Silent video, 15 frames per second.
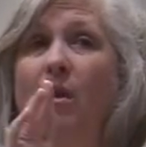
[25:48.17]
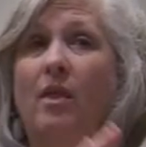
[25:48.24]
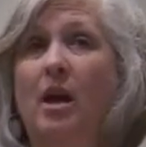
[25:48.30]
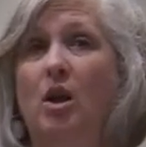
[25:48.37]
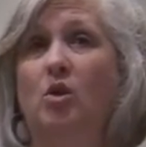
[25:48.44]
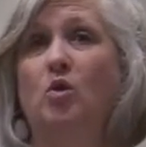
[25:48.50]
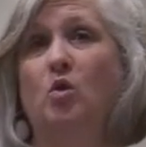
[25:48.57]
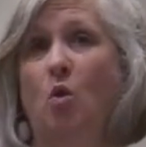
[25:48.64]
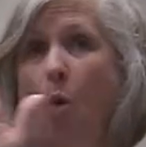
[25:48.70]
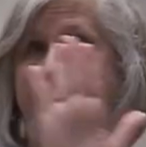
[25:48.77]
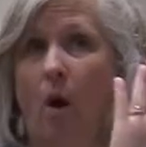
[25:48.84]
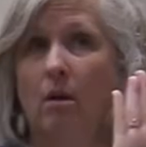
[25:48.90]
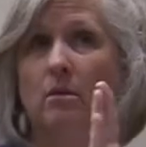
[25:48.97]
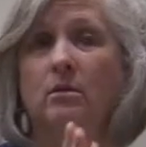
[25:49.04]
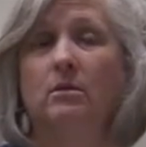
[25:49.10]
So
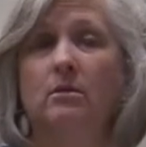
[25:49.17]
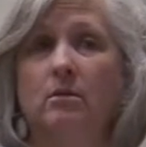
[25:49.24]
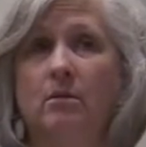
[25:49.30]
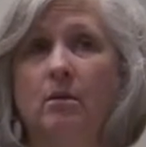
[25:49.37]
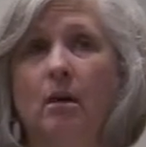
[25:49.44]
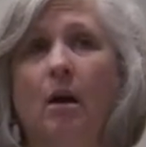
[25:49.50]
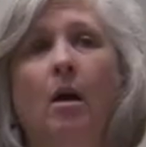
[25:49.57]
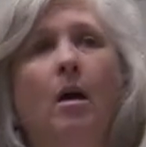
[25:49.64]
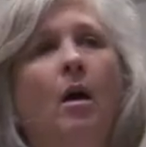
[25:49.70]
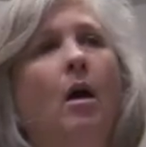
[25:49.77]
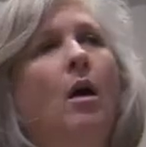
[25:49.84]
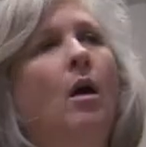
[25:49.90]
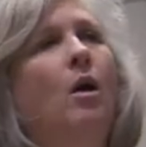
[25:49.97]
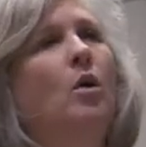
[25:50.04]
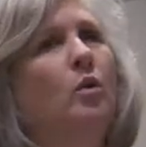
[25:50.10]
why don't we take
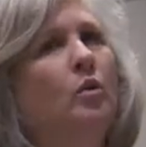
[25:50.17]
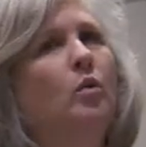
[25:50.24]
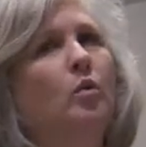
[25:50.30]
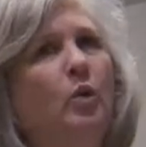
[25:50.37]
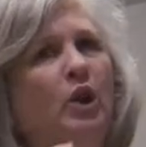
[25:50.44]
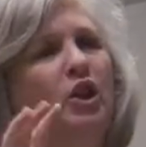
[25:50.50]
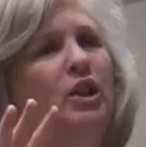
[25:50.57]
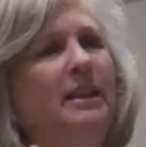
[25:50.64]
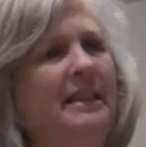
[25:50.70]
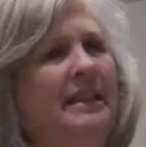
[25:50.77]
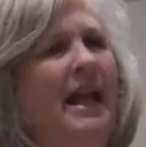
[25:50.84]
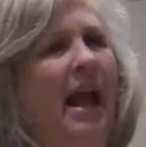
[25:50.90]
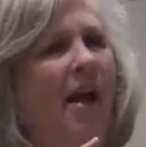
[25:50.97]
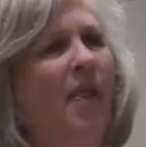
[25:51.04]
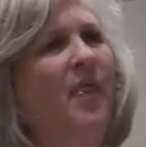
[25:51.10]
this to the
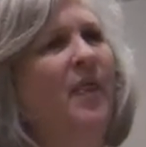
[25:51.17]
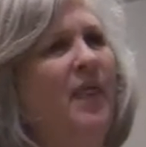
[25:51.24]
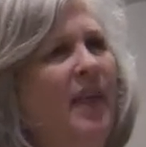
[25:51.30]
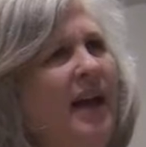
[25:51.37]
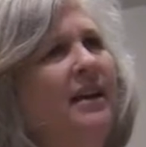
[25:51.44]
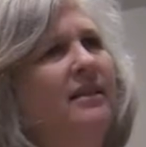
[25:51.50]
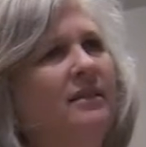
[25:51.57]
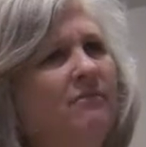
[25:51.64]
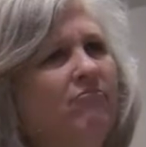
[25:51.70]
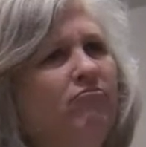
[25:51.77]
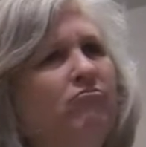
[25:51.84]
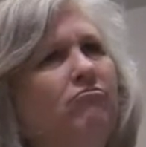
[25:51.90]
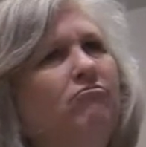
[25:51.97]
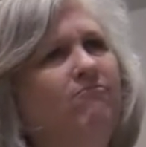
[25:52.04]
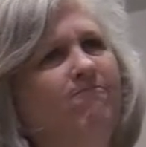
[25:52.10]
second level?
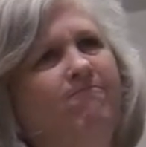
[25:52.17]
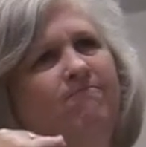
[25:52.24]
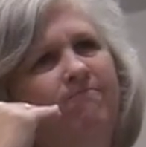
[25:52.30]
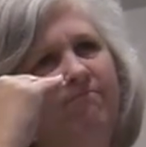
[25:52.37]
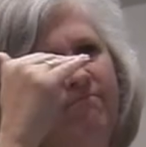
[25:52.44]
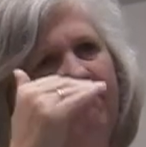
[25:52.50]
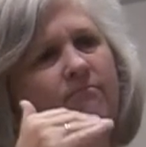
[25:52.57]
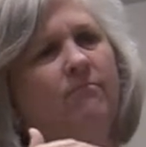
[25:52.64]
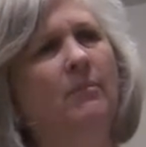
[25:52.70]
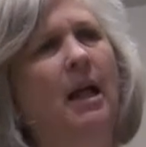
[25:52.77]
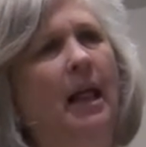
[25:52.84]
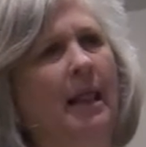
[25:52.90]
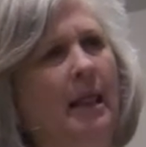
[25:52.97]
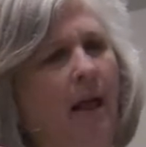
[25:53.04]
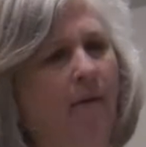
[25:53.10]
Brother Howells used
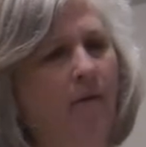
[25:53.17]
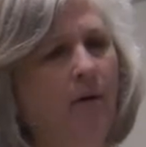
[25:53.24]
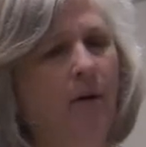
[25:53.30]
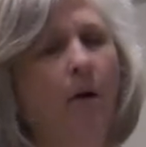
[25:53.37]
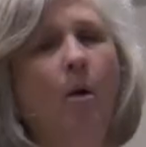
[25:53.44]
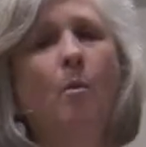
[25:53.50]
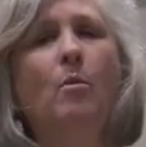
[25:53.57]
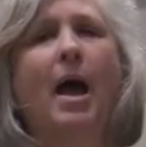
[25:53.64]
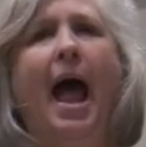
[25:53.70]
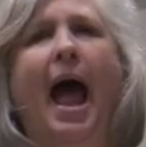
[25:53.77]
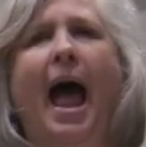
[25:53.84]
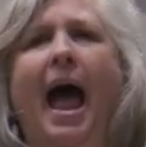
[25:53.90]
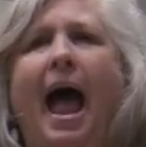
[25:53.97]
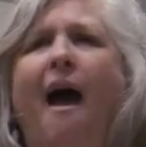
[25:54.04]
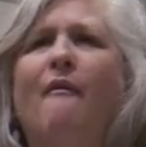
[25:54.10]
to have a sermon he preached on the
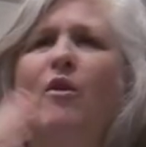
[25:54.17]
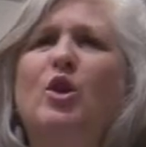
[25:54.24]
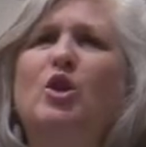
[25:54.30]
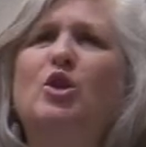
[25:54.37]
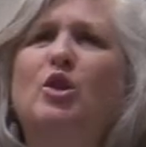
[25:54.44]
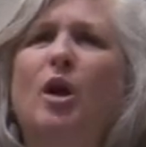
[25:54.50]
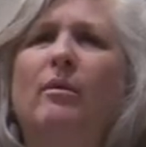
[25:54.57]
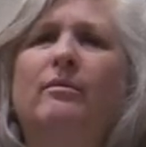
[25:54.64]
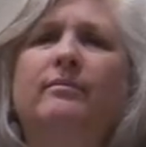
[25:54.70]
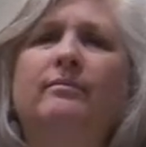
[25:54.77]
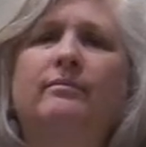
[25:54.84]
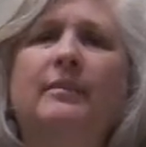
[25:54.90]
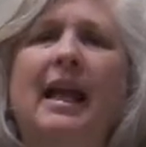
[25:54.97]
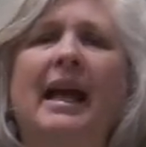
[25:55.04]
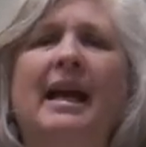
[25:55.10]
second mile,
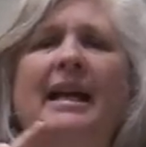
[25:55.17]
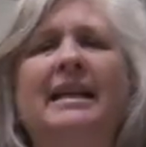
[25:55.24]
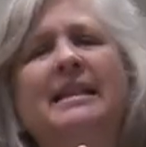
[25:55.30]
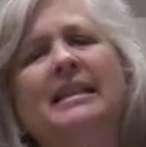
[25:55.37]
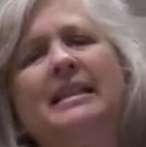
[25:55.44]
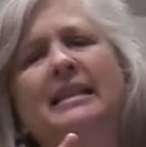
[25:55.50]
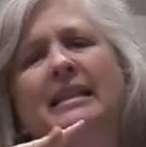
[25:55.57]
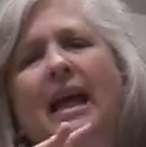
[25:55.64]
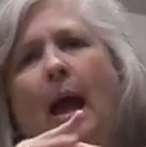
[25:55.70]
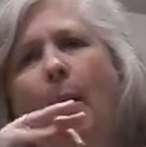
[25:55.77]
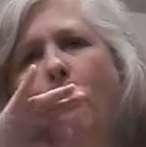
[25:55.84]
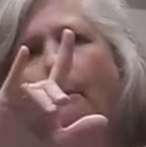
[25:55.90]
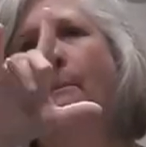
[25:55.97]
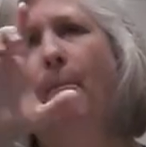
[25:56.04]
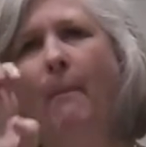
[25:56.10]
and he called it the
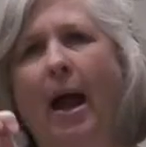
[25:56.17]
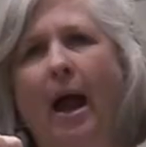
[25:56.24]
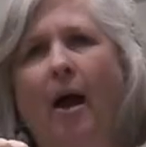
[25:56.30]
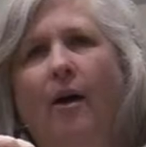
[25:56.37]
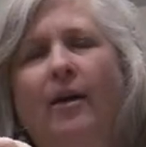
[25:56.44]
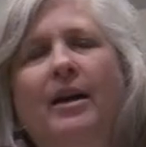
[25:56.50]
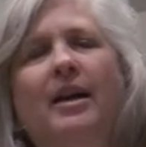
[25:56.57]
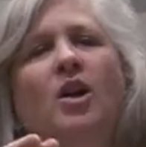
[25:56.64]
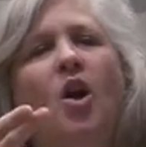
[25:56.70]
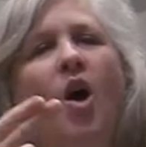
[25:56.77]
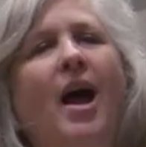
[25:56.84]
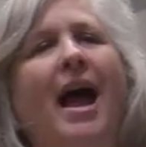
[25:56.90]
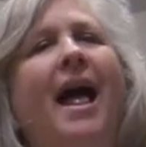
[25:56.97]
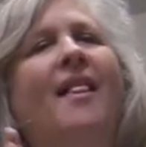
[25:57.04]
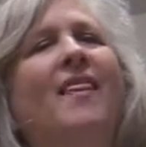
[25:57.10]
happy mile.
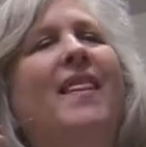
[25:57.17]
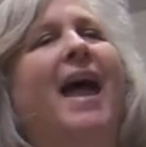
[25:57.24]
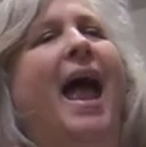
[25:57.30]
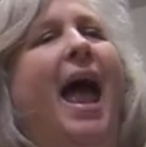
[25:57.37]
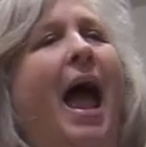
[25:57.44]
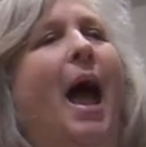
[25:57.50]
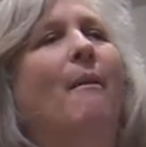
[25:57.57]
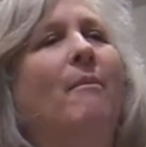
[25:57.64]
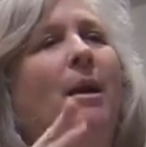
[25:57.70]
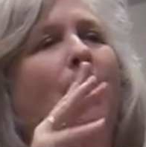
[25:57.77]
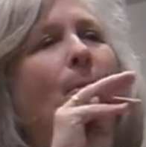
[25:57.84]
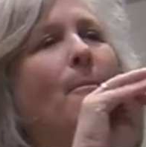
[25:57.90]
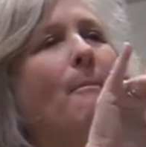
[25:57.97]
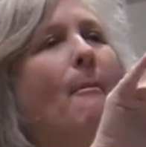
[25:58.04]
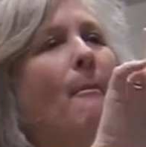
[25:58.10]
You're not
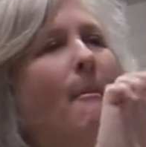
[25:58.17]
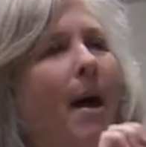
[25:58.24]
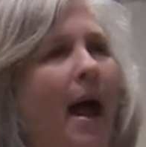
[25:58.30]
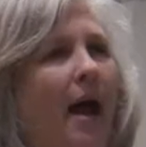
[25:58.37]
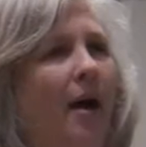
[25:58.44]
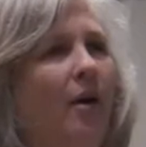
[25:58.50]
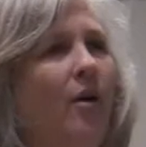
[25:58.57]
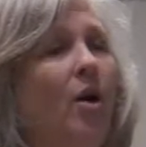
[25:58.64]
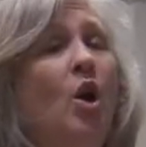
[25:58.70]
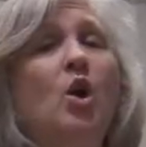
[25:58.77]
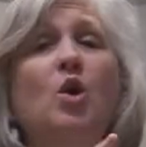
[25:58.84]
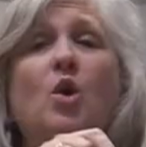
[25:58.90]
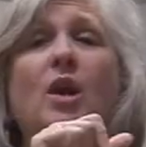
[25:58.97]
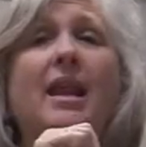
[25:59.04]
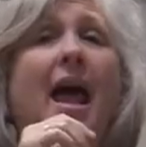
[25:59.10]
really a happy Christian. You
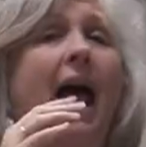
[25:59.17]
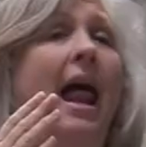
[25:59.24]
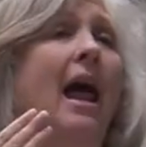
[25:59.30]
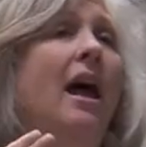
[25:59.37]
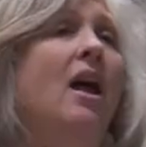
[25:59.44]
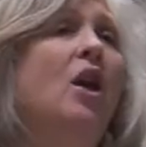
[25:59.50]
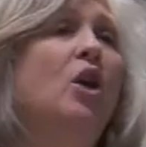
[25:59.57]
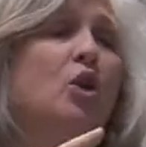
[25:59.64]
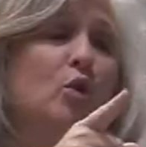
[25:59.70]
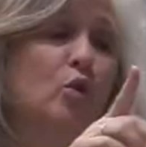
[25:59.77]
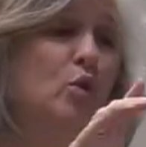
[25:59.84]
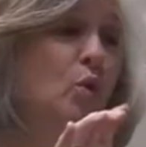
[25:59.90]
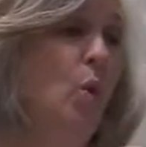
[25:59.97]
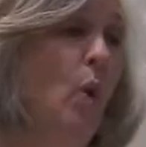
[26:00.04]
do what's required of you.